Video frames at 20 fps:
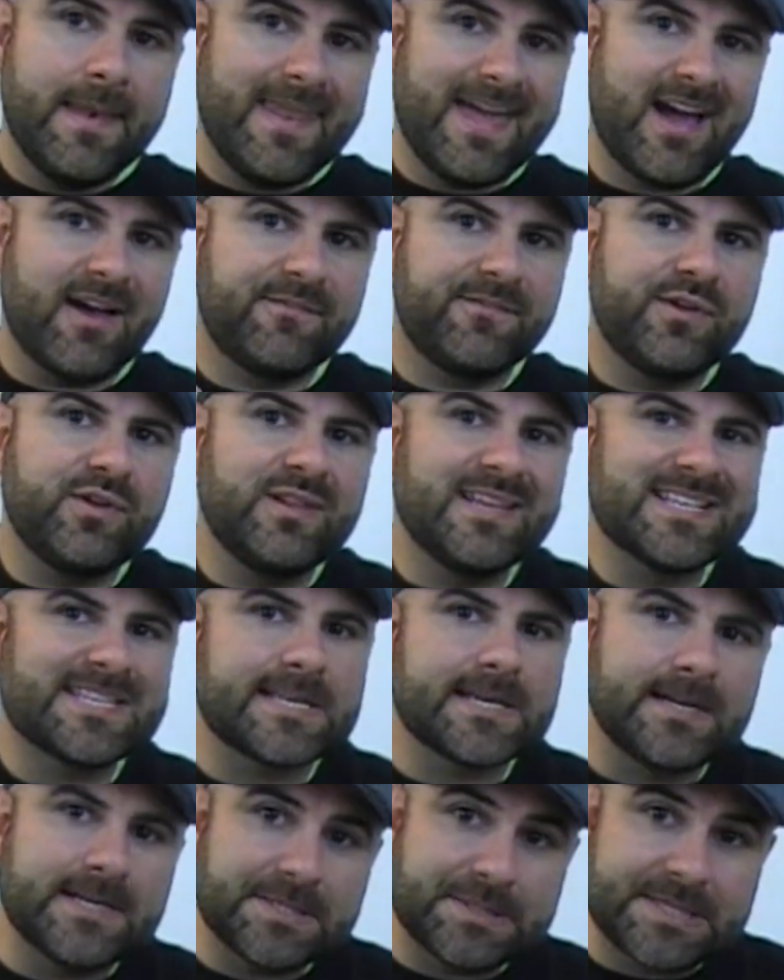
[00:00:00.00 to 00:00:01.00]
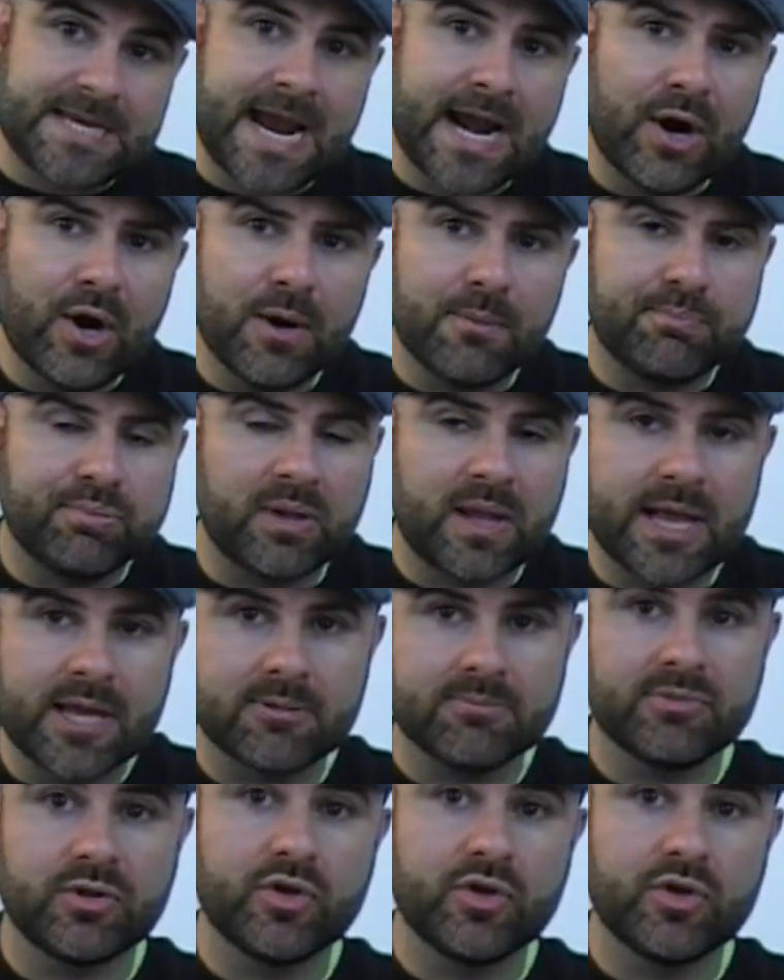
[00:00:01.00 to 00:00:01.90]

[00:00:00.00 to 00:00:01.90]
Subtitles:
Now, if you listen to Terraplane